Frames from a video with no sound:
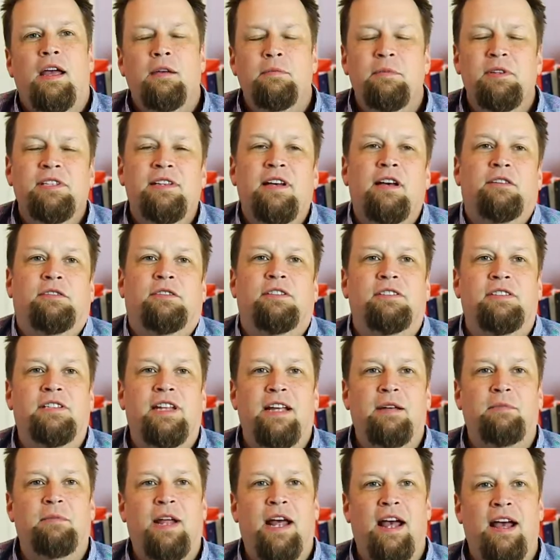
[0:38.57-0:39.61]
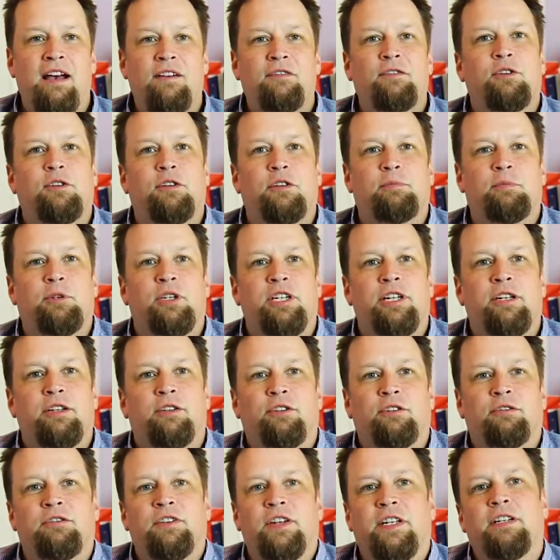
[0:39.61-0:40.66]
Amy's House is named after a
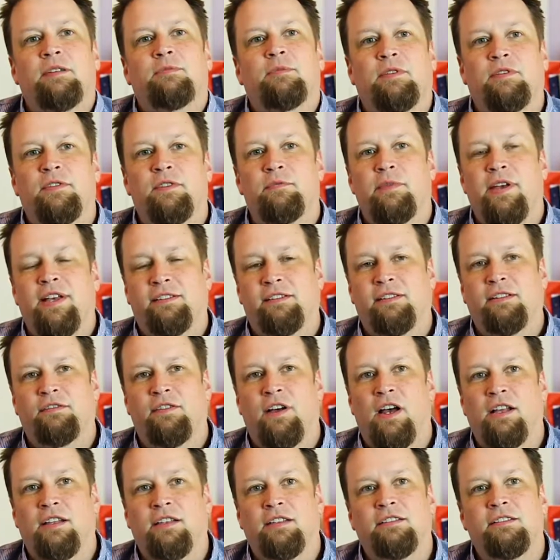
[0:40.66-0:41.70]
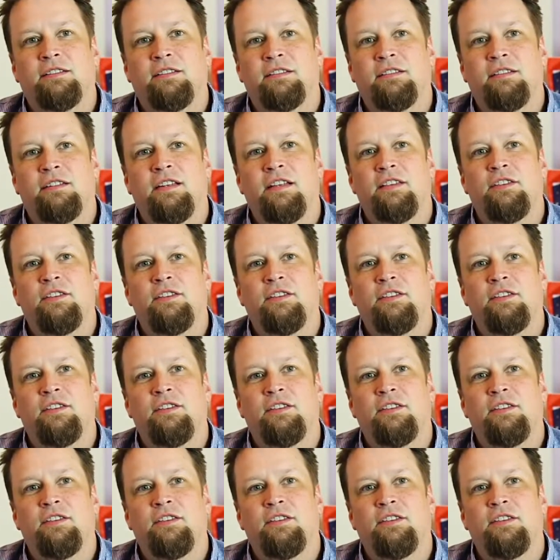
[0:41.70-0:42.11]
particular victim of domestic violence.